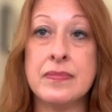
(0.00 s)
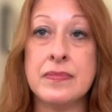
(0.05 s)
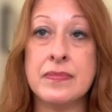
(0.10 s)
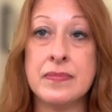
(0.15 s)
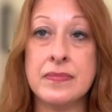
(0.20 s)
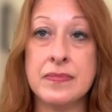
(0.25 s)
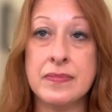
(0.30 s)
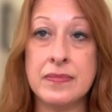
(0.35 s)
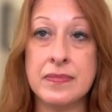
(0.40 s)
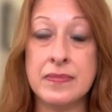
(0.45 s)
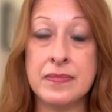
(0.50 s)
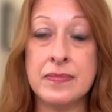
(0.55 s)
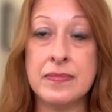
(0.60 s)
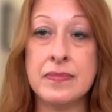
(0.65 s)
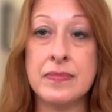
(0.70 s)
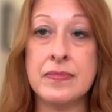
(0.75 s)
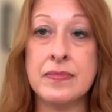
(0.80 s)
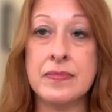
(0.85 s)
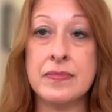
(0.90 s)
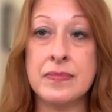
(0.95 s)

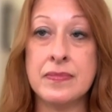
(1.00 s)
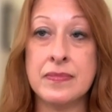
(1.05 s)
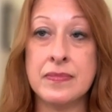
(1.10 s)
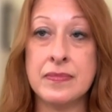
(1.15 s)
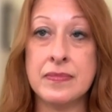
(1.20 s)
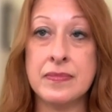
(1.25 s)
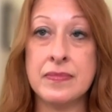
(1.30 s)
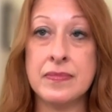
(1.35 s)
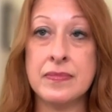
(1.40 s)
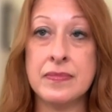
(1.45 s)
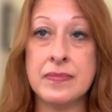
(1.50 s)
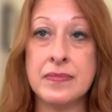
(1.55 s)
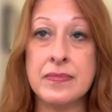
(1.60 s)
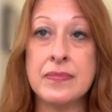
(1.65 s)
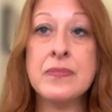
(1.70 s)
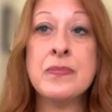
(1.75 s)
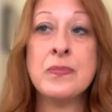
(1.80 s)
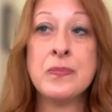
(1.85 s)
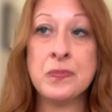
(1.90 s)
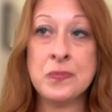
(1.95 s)

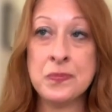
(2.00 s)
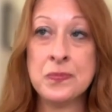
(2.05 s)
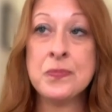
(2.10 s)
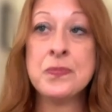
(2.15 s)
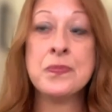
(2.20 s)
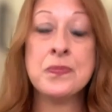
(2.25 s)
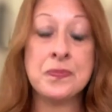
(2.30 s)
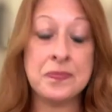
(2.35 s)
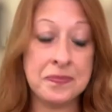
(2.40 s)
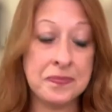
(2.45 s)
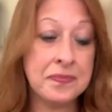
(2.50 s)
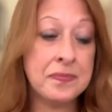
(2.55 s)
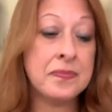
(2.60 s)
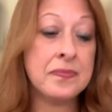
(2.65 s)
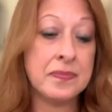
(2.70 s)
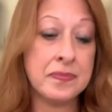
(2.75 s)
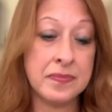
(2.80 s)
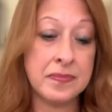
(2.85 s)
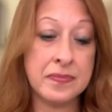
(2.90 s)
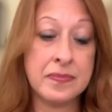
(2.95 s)

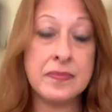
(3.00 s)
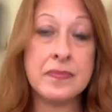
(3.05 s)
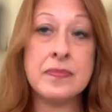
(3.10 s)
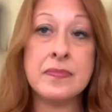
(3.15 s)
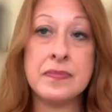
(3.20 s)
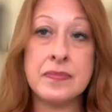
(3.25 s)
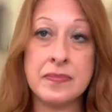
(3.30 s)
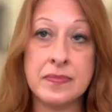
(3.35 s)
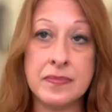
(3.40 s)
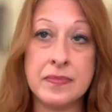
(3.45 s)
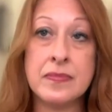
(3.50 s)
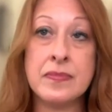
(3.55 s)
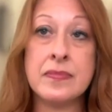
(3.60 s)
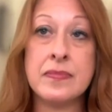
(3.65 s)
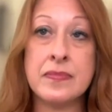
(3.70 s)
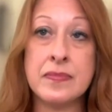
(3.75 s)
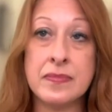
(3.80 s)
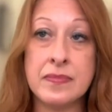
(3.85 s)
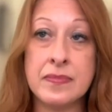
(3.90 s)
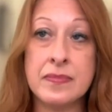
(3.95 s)

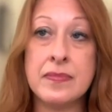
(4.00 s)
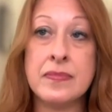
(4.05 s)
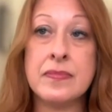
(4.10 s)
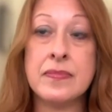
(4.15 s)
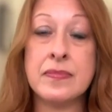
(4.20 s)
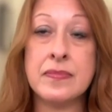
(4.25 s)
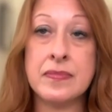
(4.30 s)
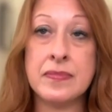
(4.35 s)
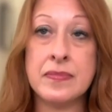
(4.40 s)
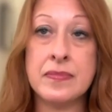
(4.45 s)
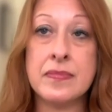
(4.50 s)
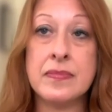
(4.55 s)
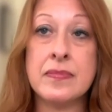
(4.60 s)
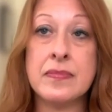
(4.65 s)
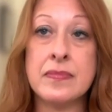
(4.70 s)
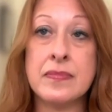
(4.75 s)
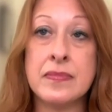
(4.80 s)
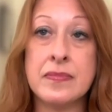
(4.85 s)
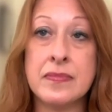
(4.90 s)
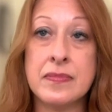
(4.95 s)

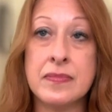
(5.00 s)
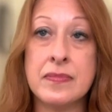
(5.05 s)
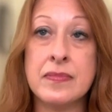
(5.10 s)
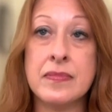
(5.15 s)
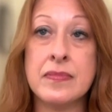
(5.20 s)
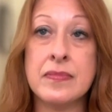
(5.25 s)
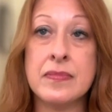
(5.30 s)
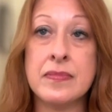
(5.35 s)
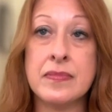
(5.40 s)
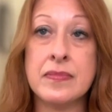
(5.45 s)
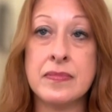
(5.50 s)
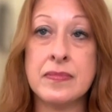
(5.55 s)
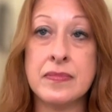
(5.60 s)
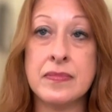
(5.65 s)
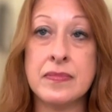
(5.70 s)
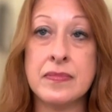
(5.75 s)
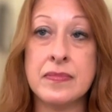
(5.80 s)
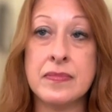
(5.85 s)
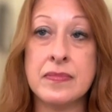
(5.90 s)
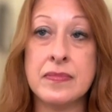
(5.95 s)

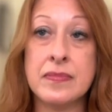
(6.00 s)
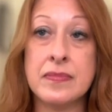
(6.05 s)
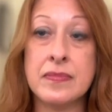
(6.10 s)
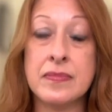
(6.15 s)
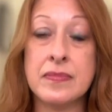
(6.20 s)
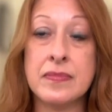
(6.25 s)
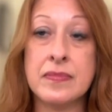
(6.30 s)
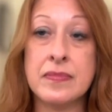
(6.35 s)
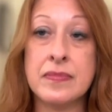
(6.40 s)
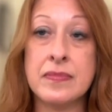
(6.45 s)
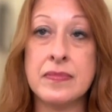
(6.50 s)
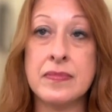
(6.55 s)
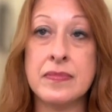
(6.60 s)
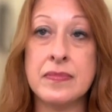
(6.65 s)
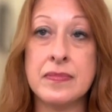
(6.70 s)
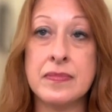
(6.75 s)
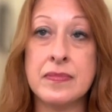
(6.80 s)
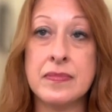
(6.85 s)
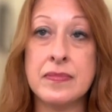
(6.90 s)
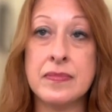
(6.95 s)
(not speaking)